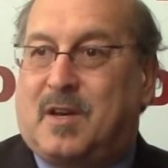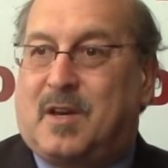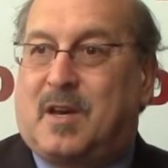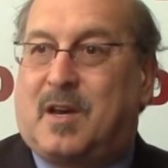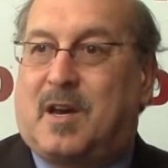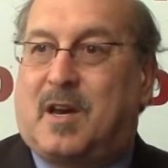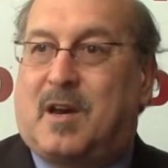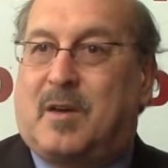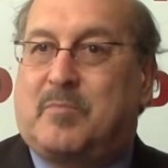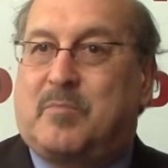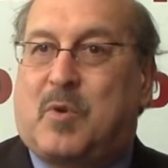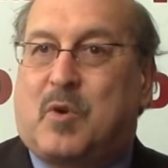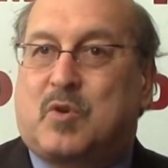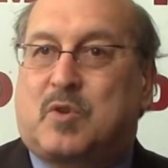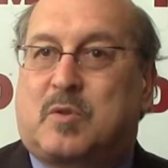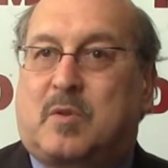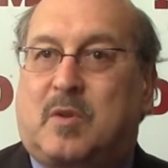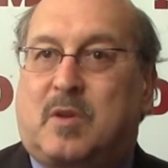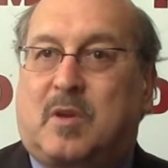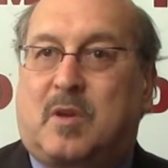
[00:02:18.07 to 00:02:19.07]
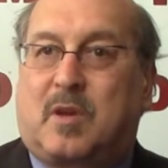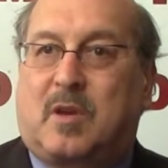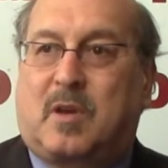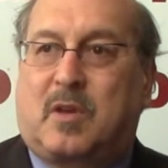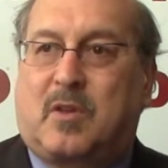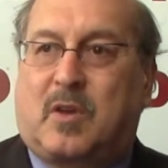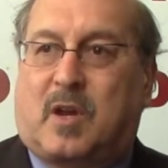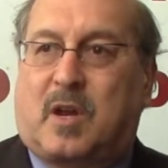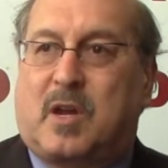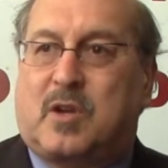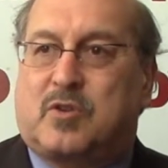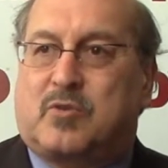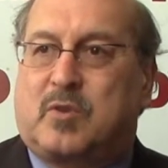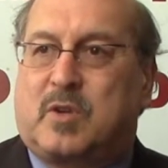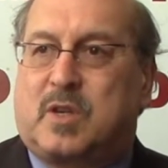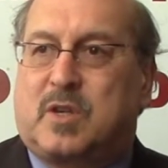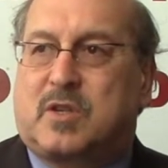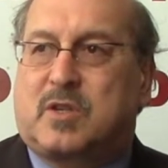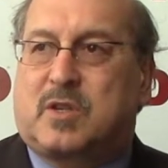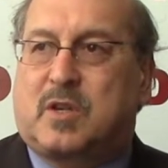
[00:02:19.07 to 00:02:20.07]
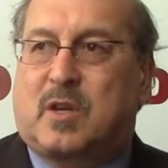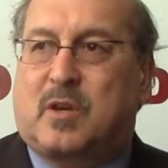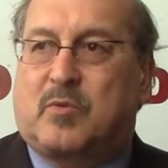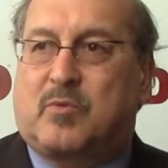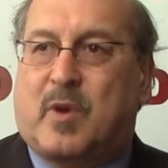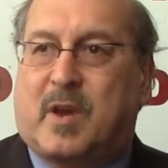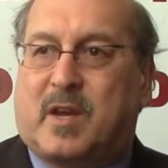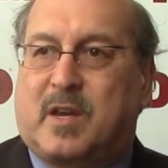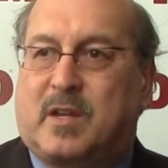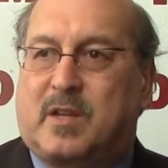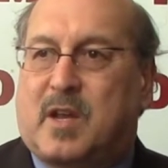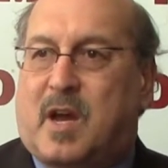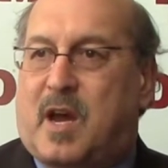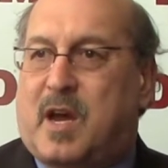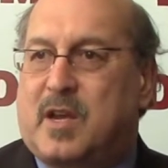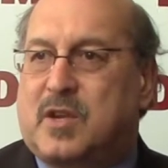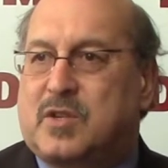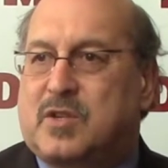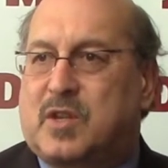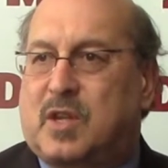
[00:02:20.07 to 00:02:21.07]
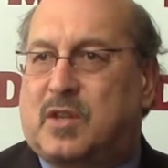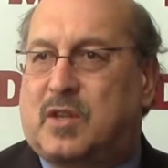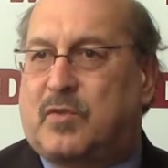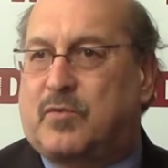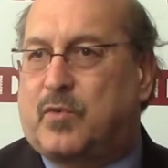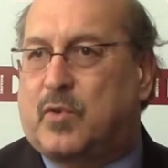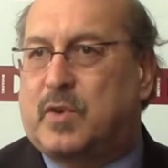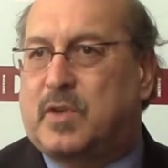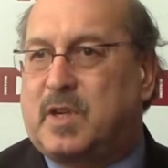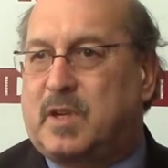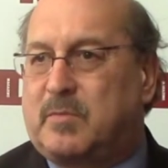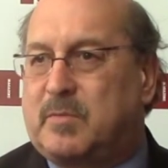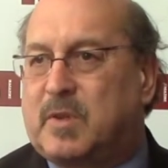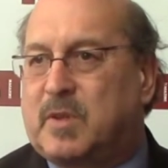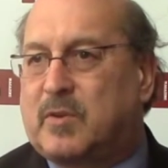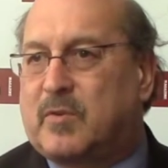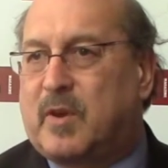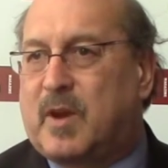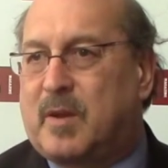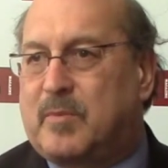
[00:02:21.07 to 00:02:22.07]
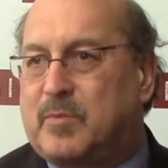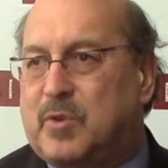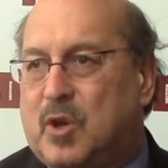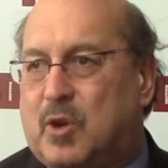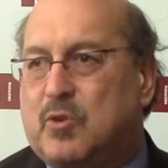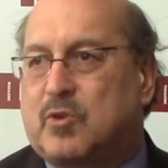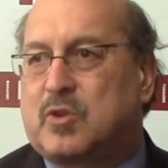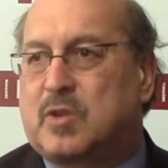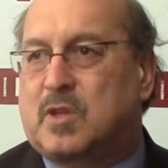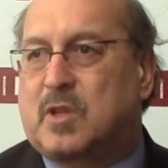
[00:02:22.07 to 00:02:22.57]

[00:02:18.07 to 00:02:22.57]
Uh, most of the countries uh, recognize that the 14 milligram dose,